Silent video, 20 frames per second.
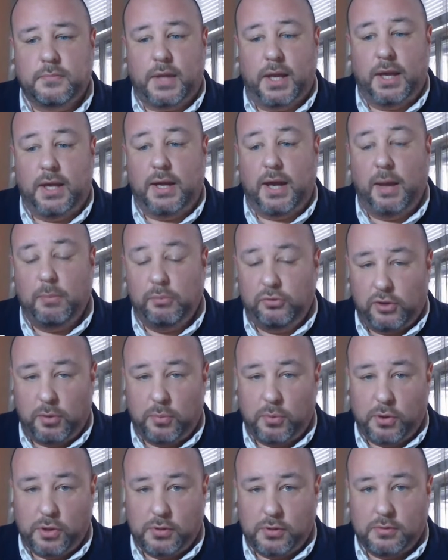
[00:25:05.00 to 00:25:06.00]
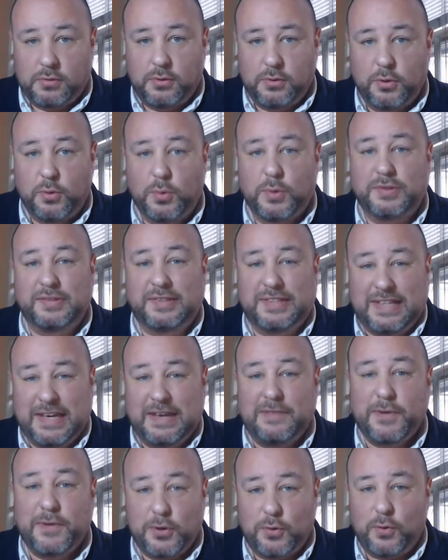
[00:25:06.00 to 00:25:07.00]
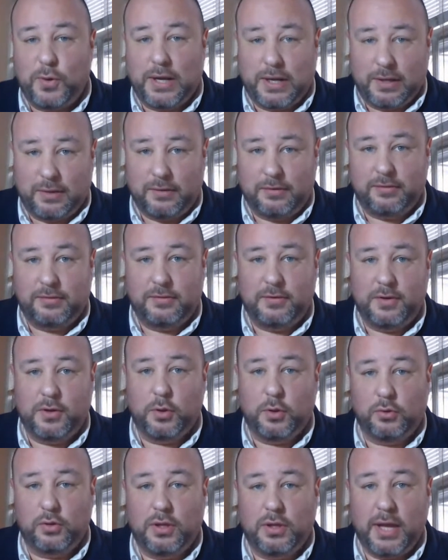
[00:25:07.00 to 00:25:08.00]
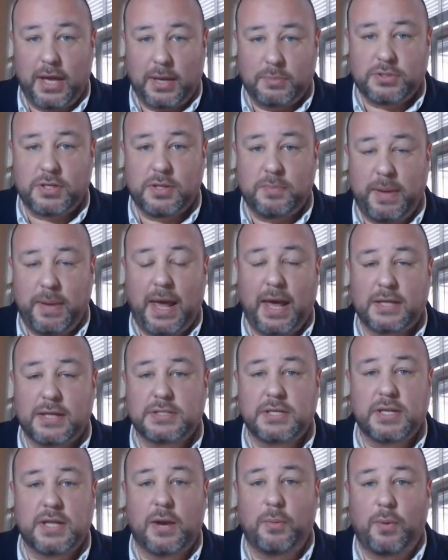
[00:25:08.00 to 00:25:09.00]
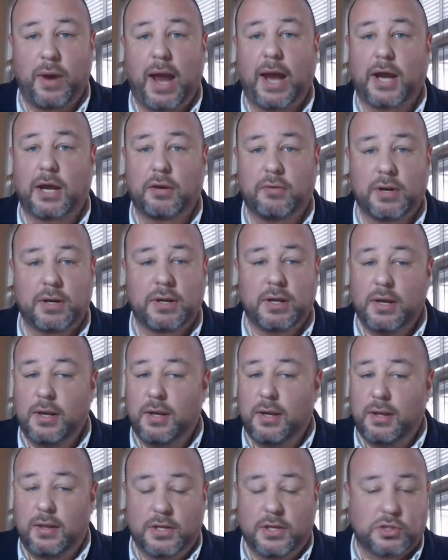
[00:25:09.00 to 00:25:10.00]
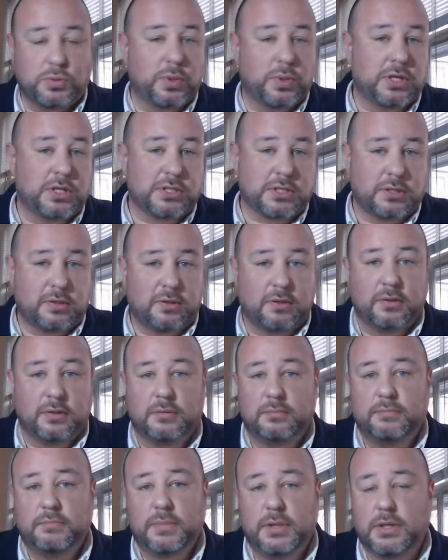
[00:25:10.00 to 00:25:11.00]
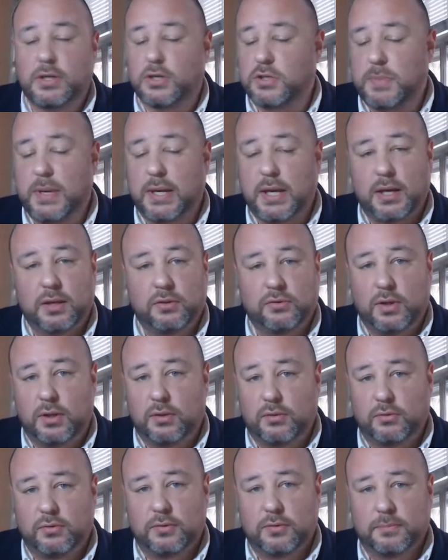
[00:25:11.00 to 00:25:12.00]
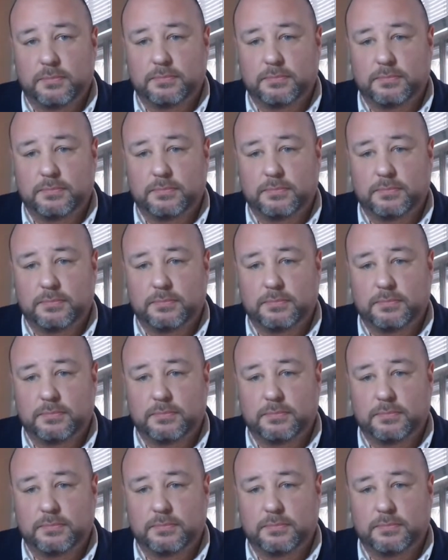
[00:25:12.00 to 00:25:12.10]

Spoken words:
And I'm someone who has given credence to those claims in the past that were accurate. This one isn't. Doesn't make any sense.